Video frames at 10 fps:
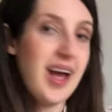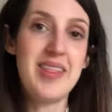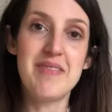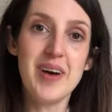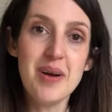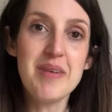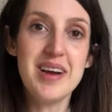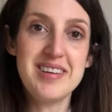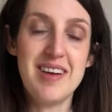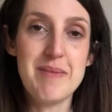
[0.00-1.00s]
And the final
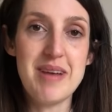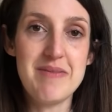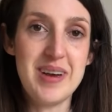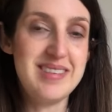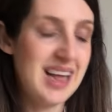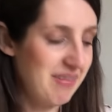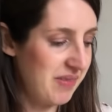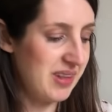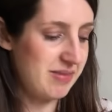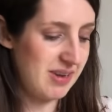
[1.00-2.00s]
version I've made for myself of this